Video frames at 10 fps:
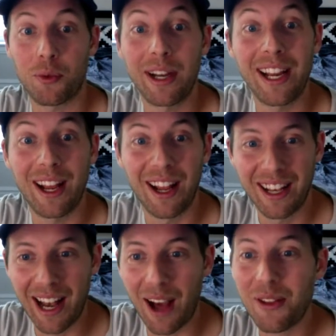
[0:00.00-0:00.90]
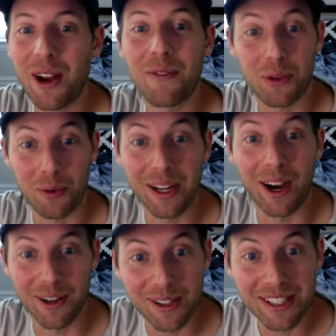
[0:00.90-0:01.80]
now that I have three
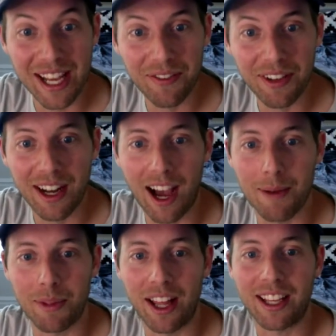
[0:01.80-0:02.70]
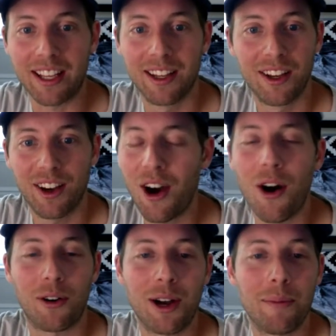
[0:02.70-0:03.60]
under seven, I'm like,
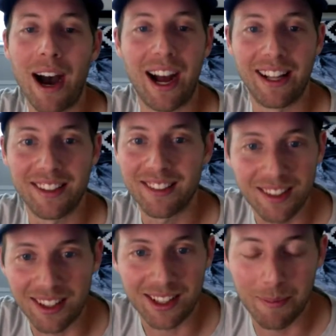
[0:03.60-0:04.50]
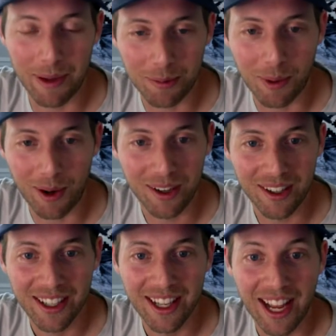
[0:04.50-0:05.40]
oh, come on, this is like the best part.
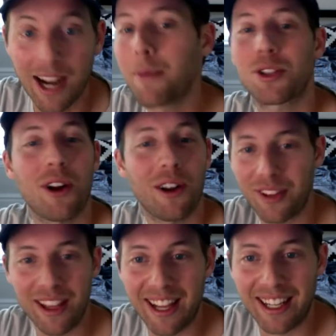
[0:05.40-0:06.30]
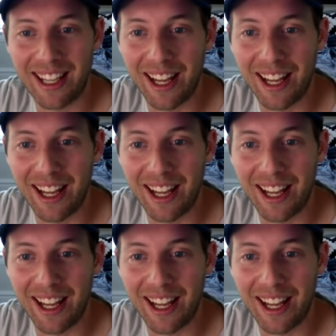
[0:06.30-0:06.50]
And I'm sure I'll say that.